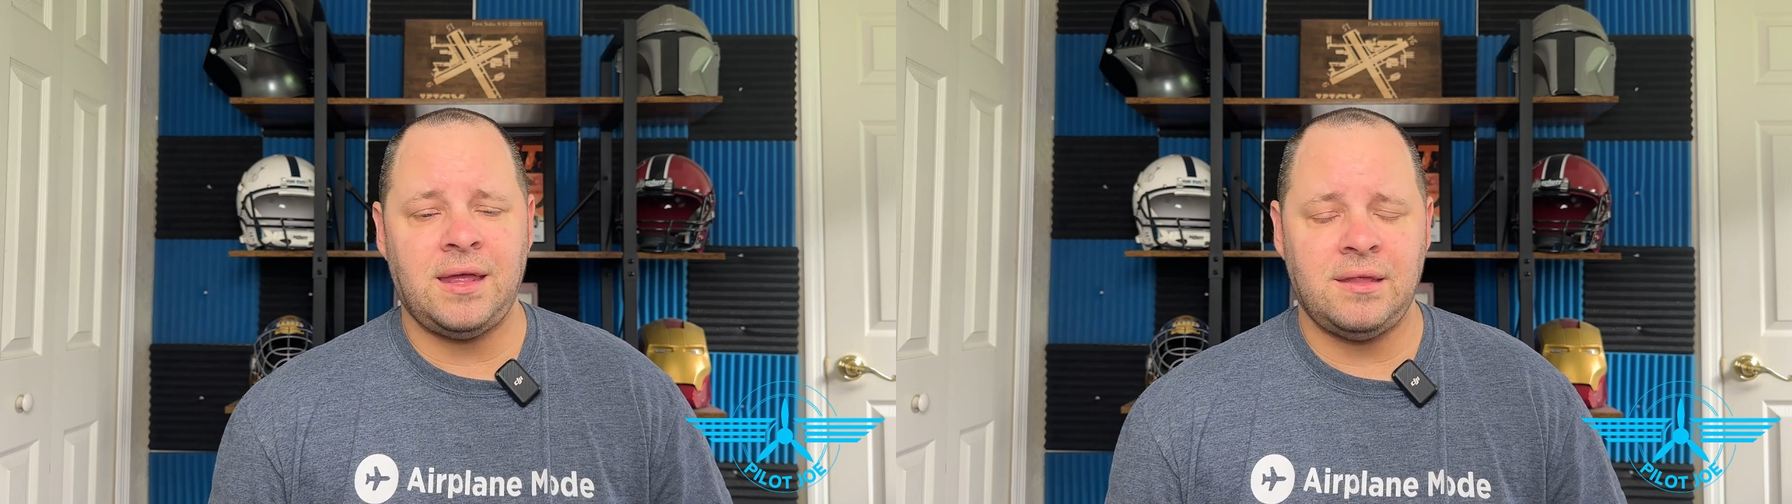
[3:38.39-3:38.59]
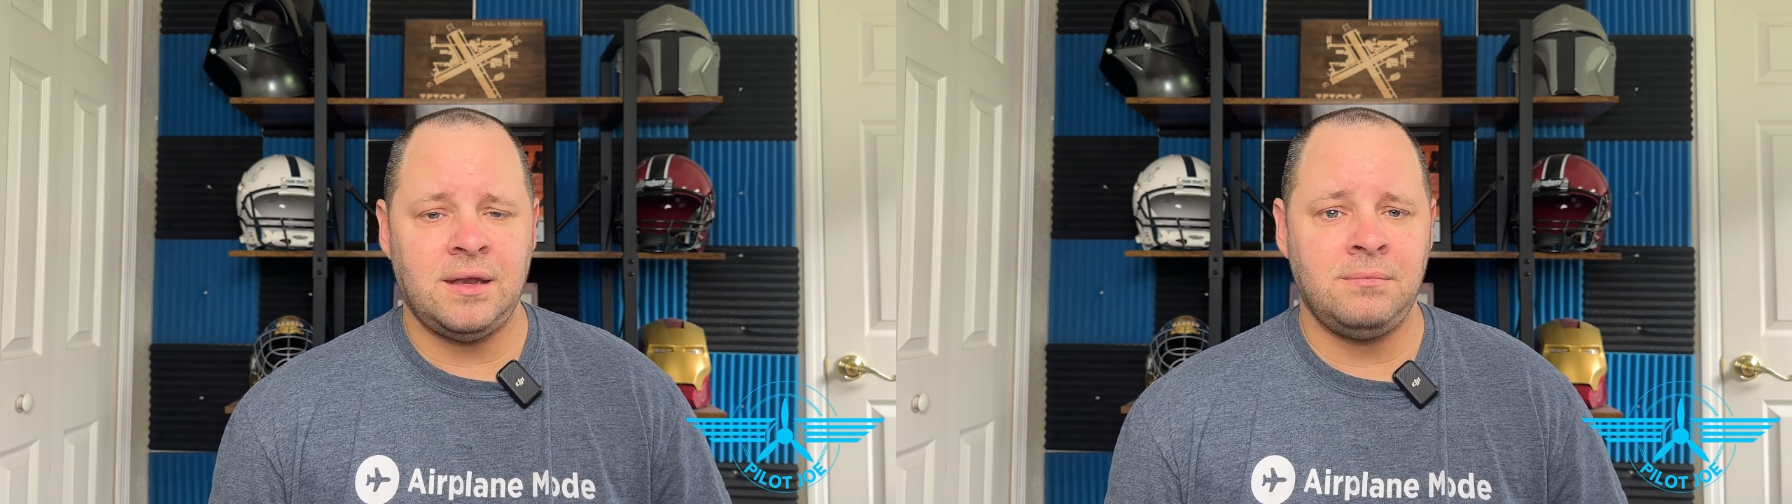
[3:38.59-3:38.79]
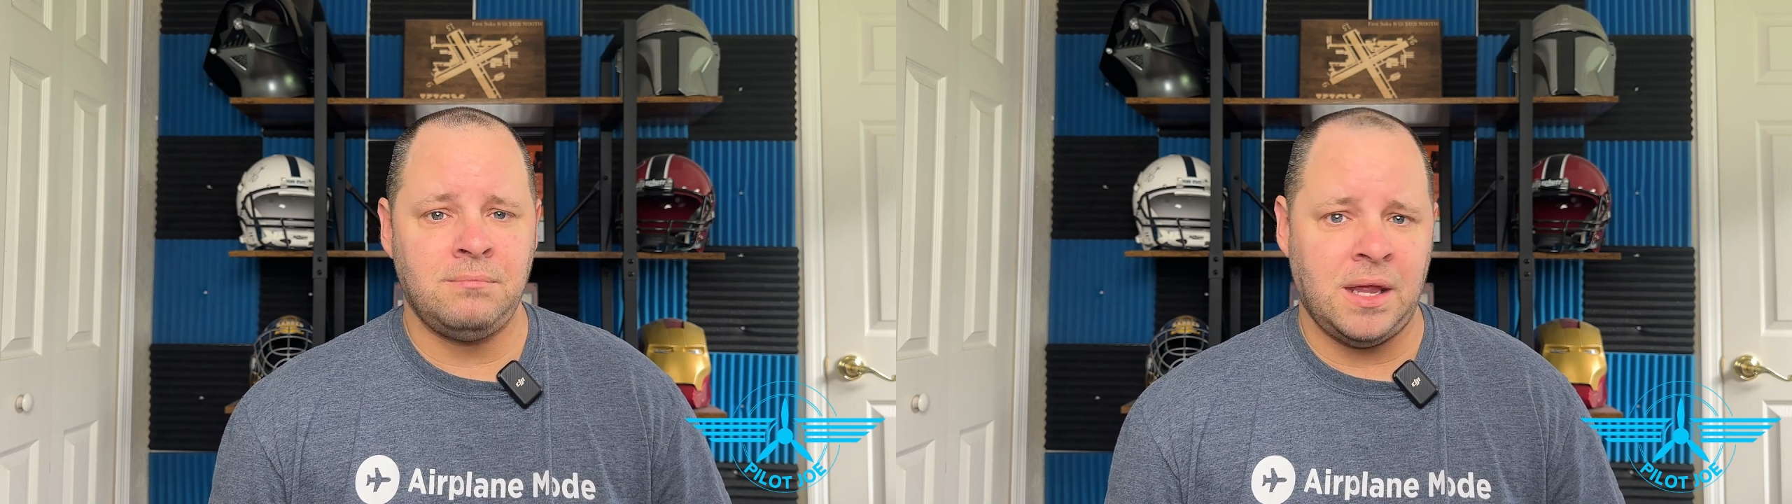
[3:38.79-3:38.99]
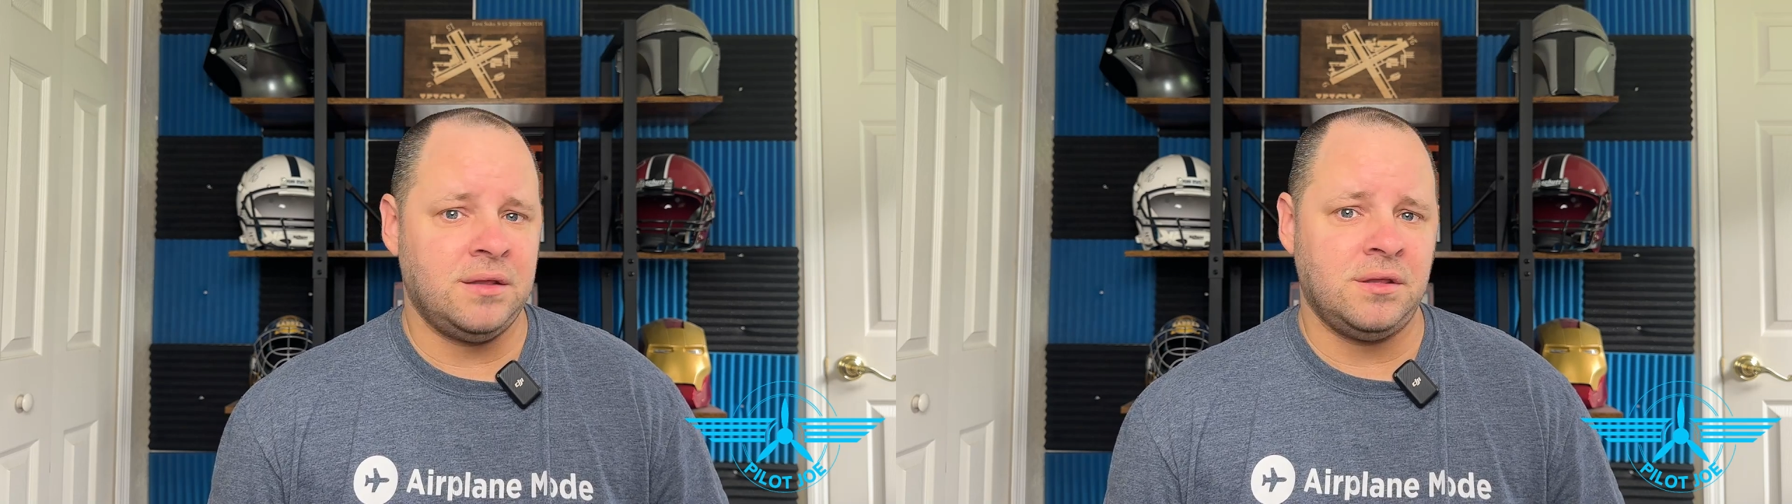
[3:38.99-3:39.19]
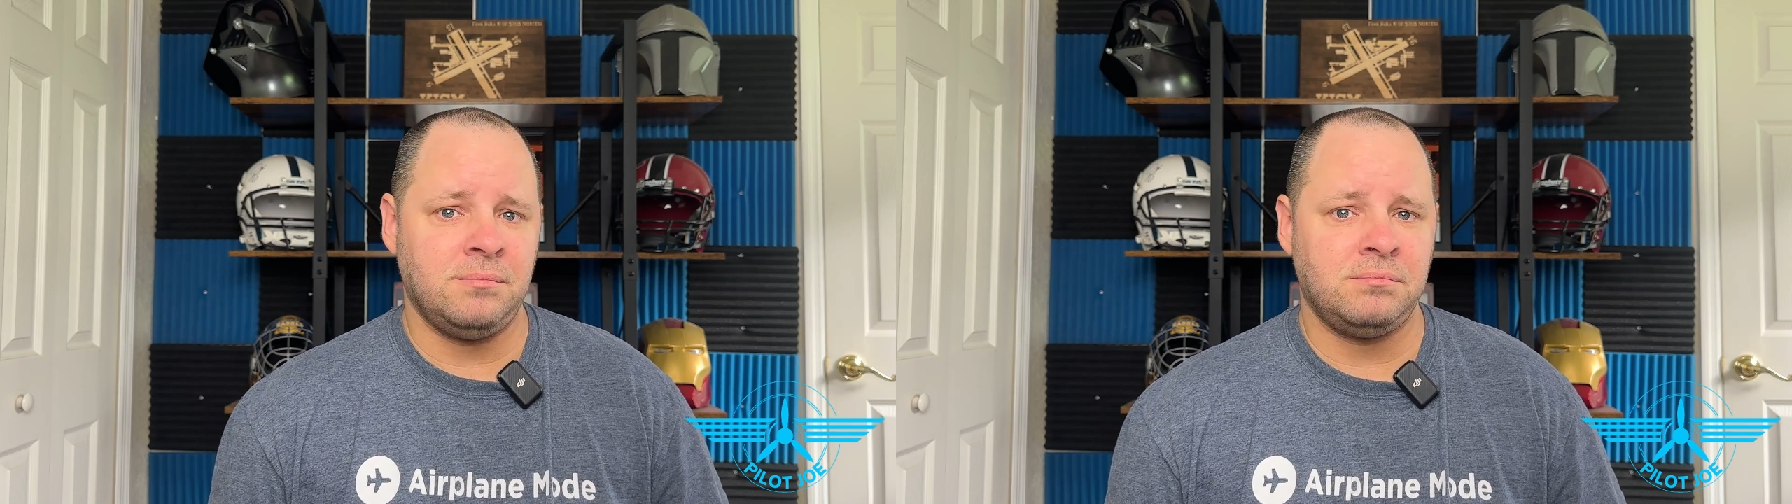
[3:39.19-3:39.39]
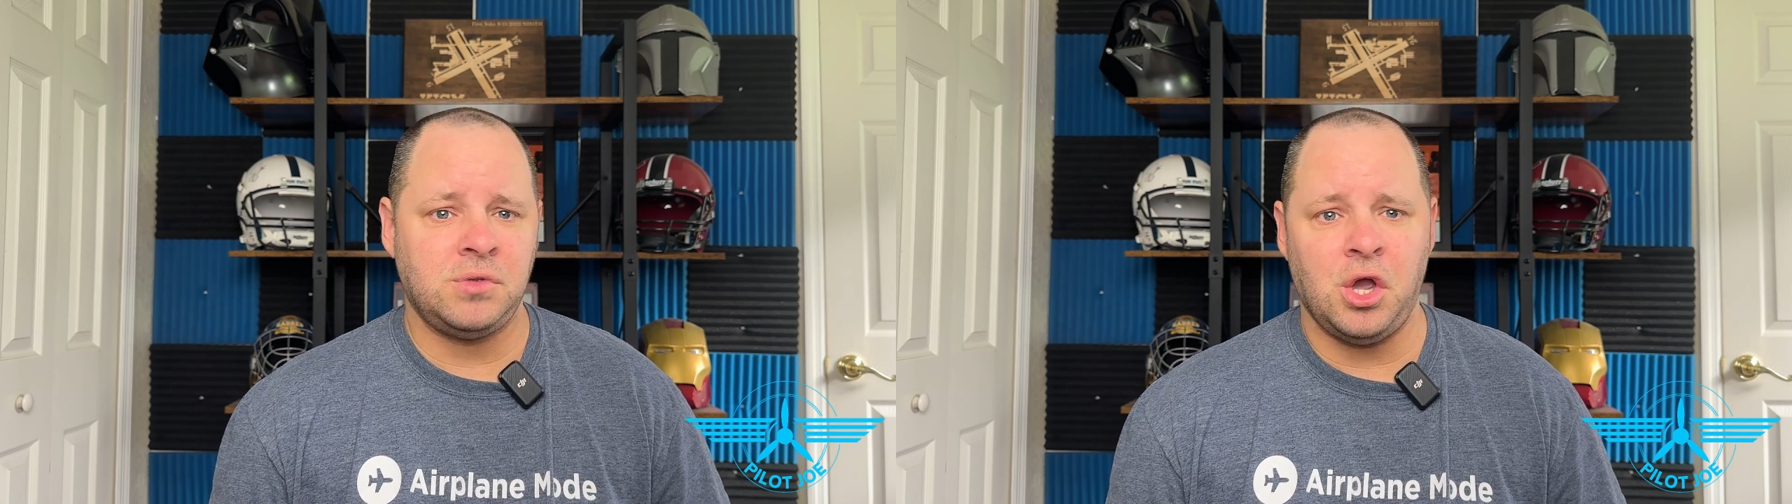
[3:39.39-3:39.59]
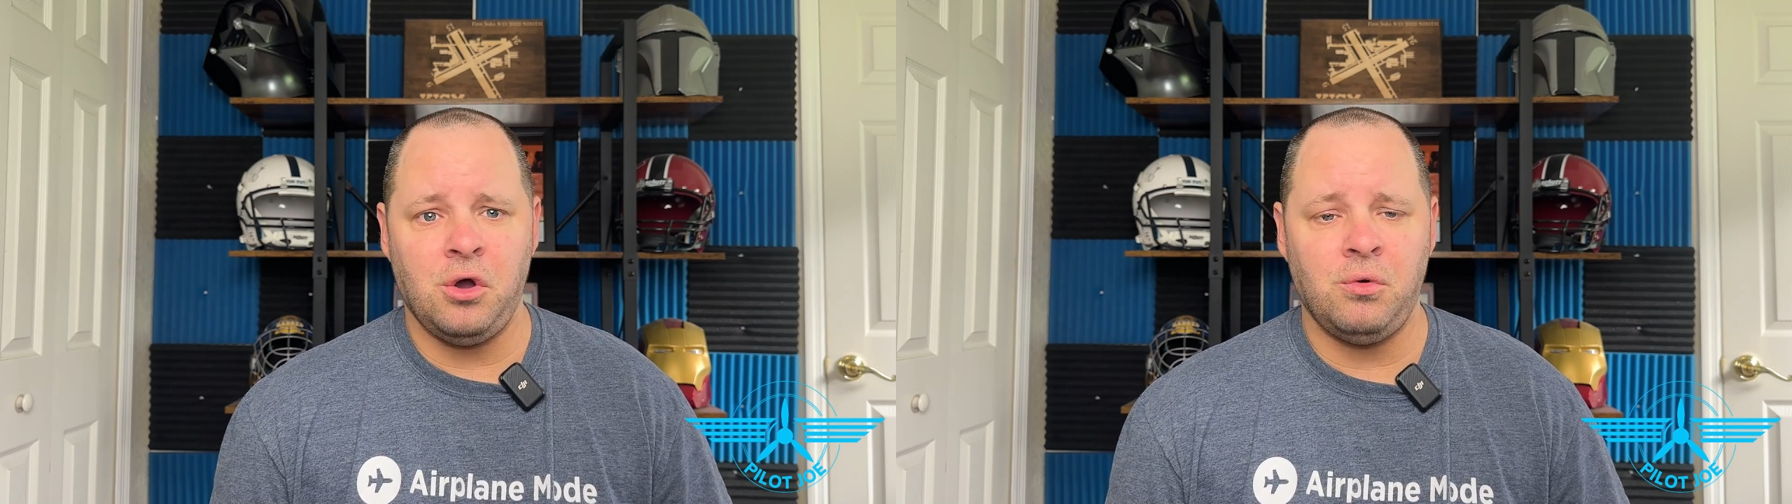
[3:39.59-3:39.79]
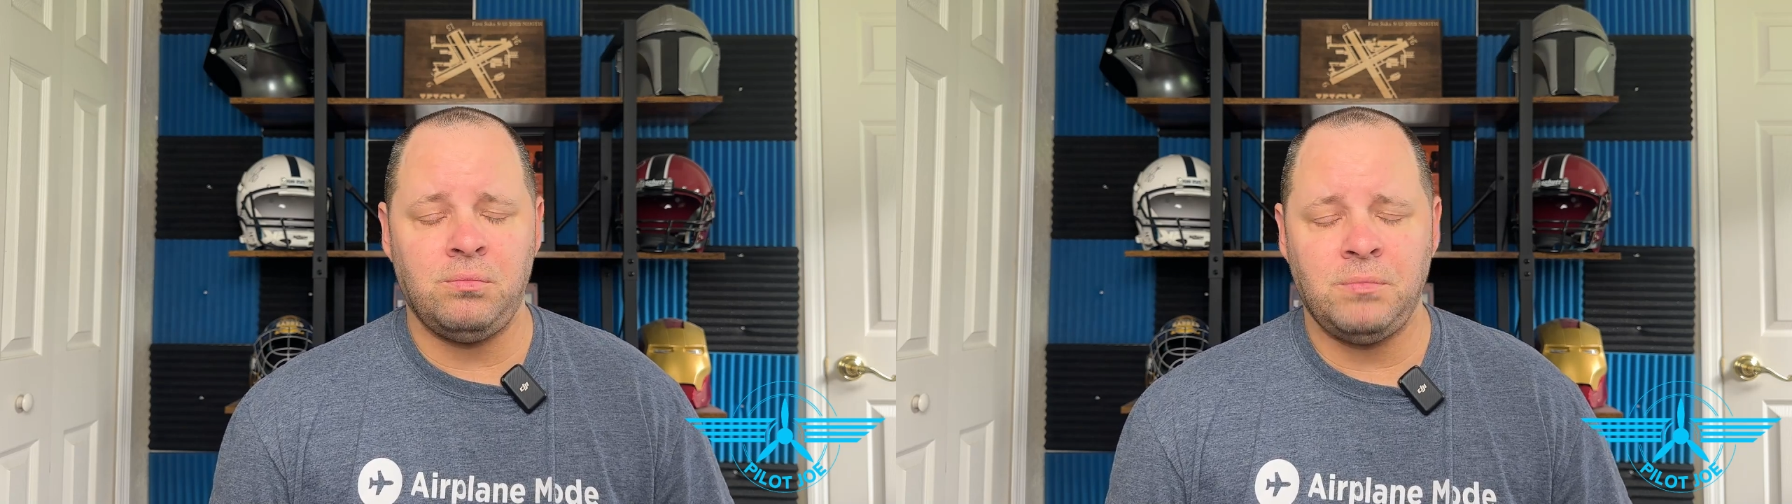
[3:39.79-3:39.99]
and then made them
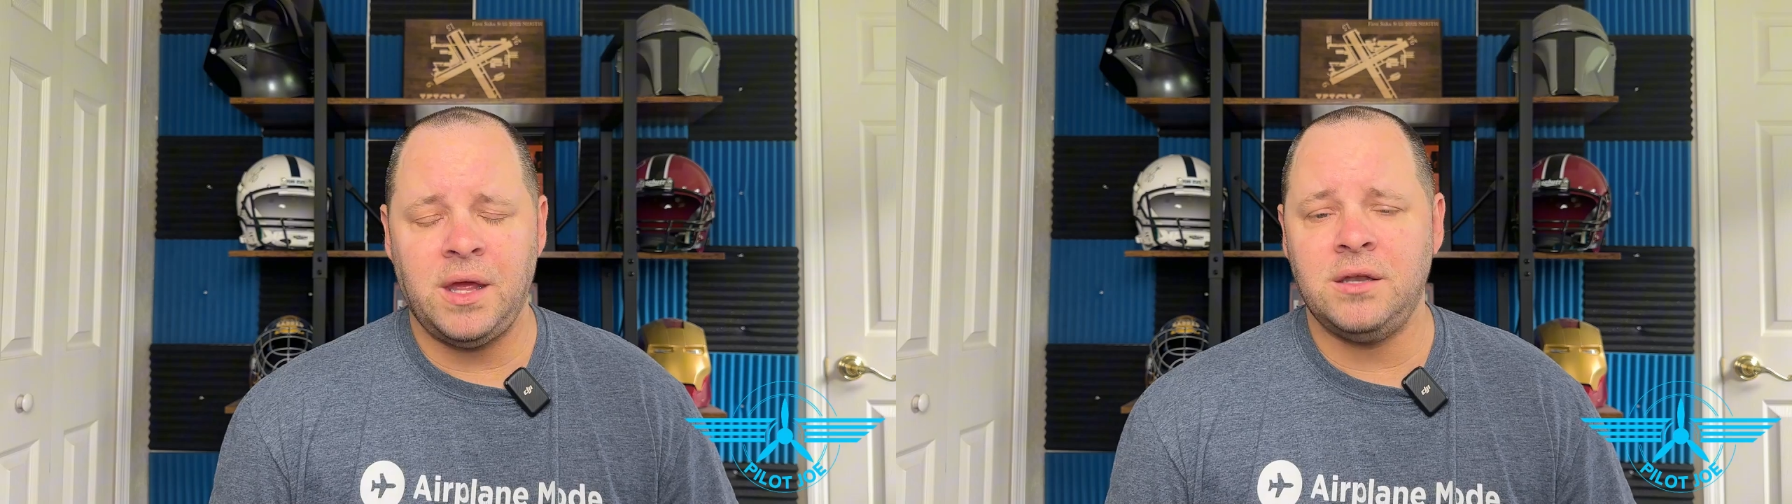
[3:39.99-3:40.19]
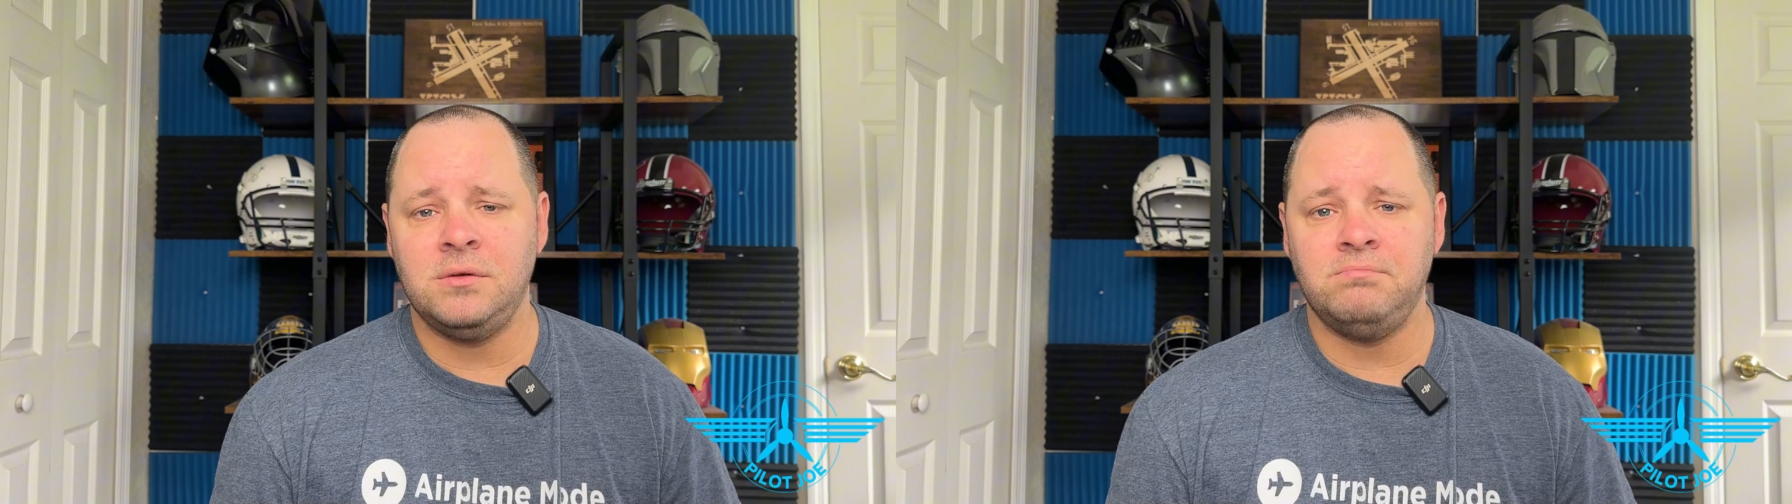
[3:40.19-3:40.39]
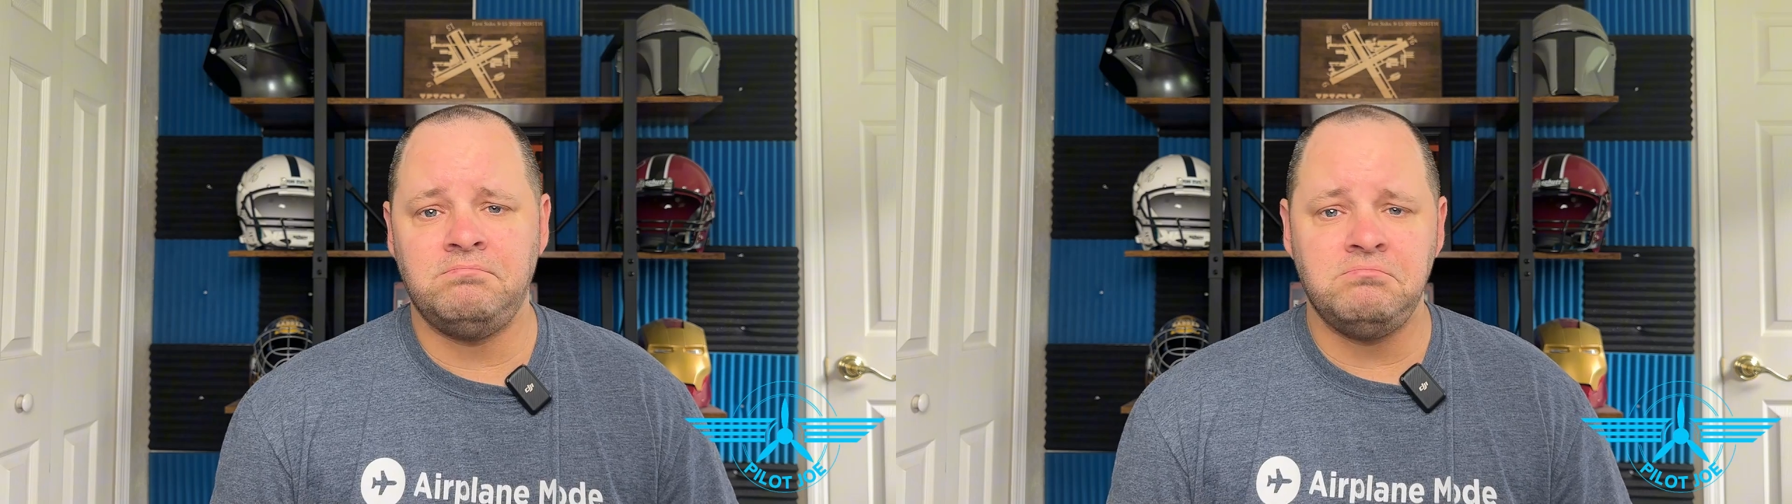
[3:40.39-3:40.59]
go and